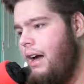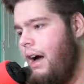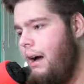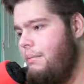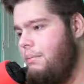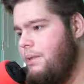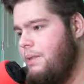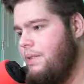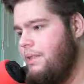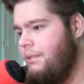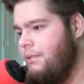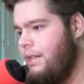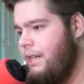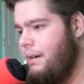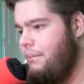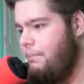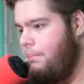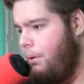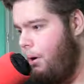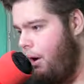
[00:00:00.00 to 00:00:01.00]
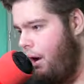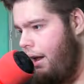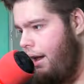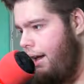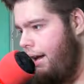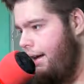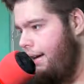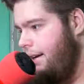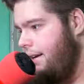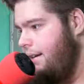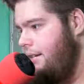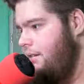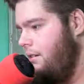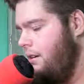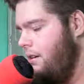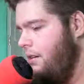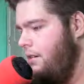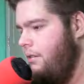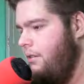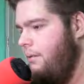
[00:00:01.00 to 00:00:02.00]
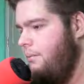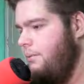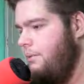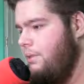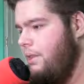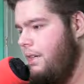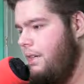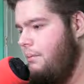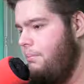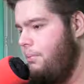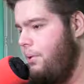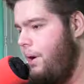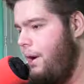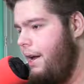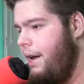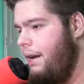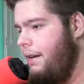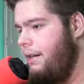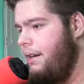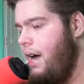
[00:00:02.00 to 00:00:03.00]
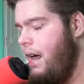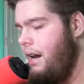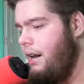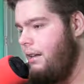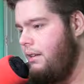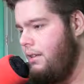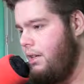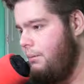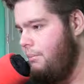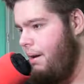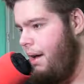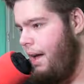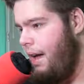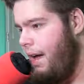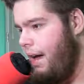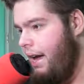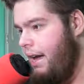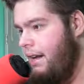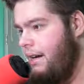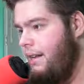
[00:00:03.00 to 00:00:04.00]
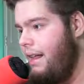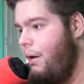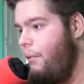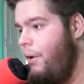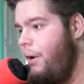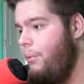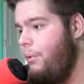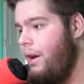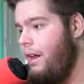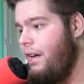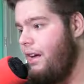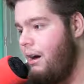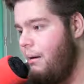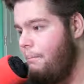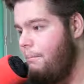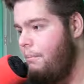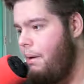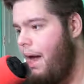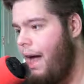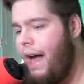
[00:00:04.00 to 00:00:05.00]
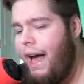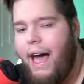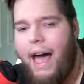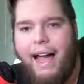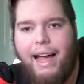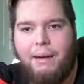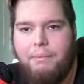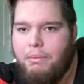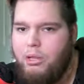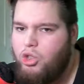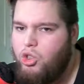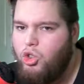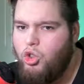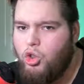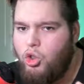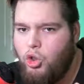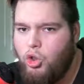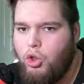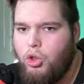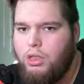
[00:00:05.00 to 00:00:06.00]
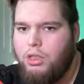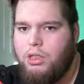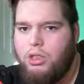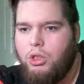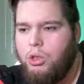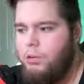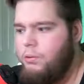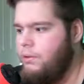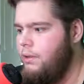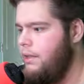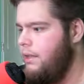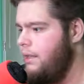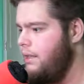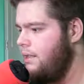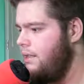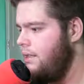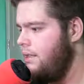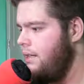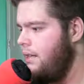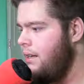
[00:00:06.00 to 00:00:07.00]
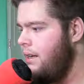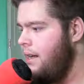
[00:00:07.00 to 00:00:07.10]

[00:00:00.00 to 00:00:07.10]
I'm just going to take a break. You know, I'm going to take a break, kind of clear my head. That way when I come back, I can be, let's do this.